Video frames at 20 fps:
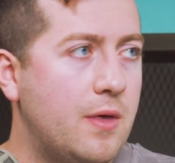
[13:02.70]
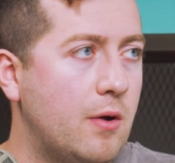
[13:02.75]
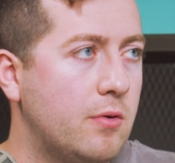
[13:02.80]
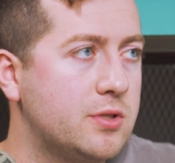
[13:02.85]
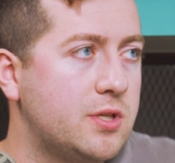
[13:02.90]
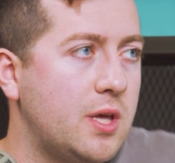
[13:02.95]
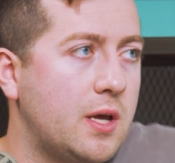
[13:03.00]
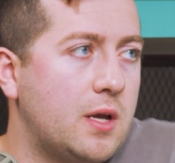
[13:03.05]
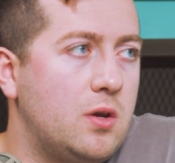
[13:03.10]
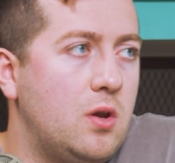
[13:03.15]
There
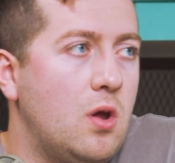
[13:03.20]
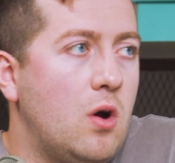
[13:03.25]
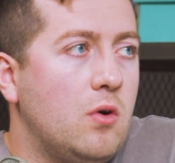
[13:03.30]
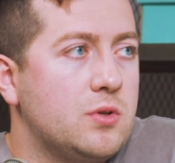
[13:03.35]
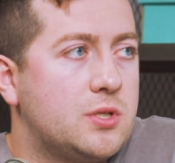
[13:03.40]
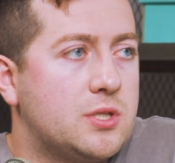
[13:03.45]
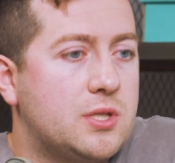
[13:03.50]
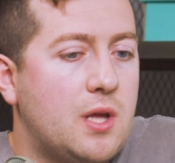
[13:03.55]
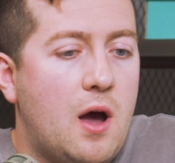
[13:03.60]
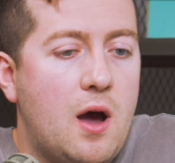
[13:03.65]
was like no
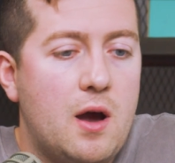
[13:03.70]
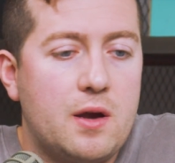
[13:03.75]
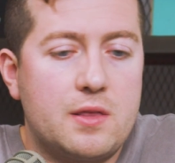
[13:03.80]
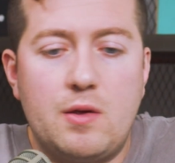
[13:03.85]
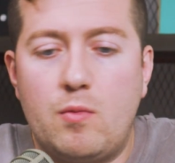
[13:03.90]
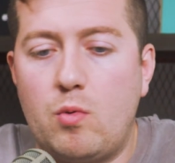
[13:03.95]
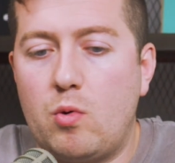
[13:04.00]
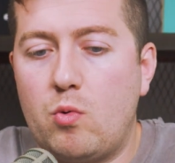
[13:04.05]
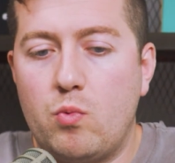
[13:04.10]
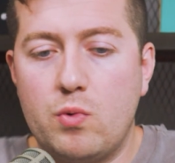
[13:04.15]
stock.
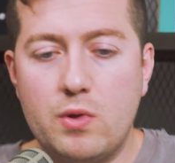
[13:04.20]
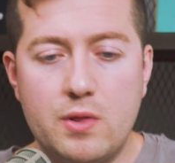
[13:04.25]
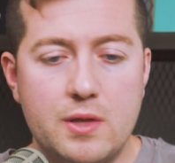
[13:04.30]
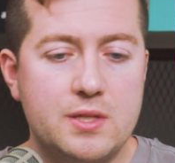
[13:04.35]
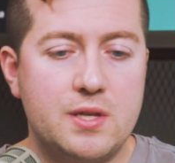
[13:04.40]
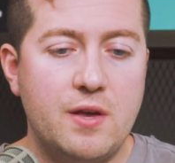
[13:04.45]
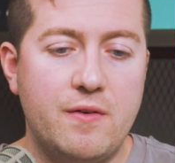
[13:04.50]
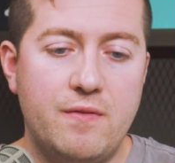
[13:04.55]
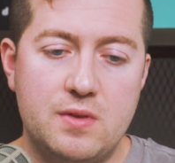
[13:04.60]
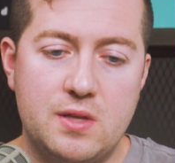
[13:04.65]
They were really
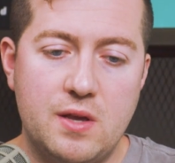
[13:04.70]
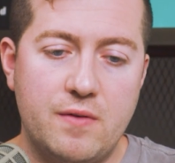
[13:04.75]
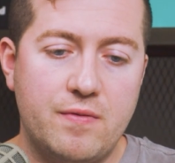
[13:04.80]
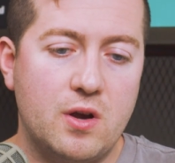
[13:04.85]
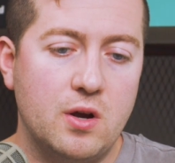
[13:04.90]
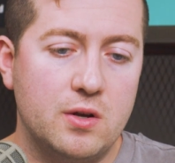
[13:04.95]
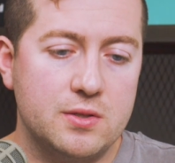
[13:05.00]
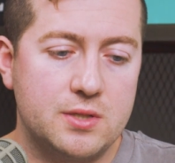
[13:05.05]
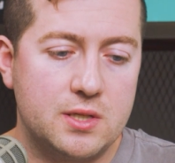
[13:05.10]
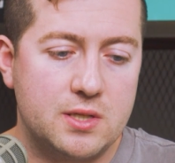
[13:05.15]

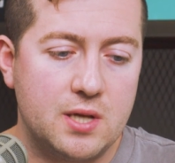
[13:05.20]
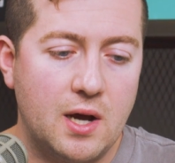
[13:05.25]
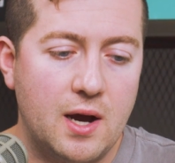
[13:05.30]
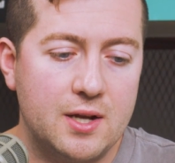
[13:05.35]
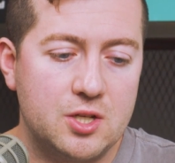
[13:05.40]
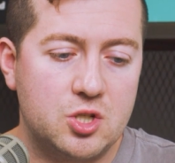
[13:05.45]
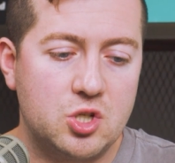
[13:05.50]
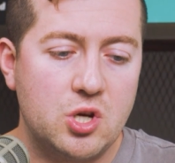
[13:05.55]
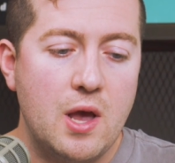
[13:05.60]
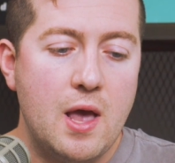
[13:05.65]
difficult to
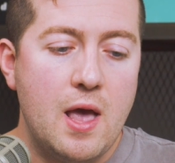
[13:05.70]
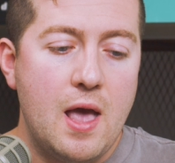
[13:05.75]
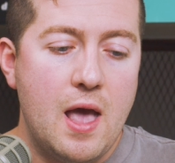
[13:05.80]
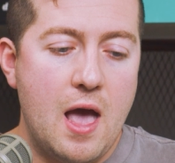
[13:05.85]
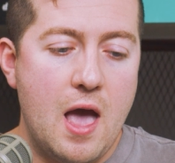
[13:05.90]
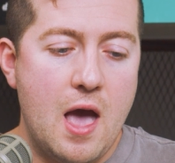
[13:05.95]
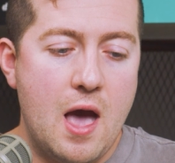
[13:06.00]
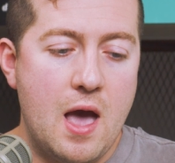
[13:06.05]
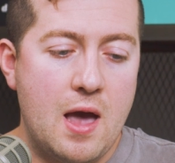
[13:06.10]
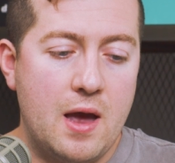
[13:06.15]
touch,
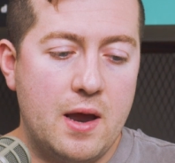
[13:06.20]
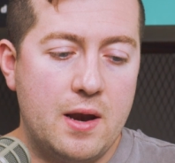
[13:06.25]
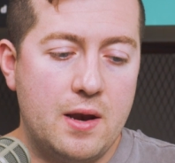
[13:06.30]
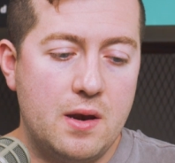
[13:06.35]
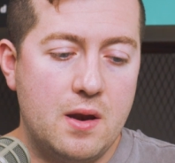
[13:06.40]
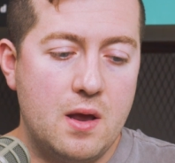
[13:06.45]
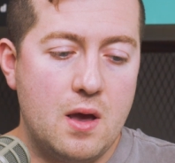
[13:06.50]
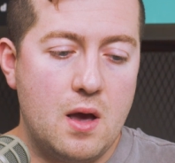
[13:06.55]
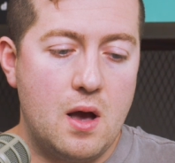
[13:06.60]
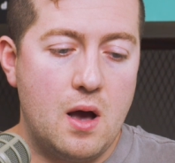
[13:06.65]

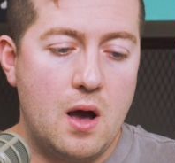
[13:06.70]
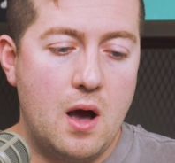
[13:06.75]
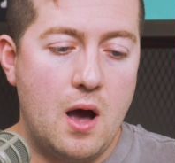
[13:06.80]
and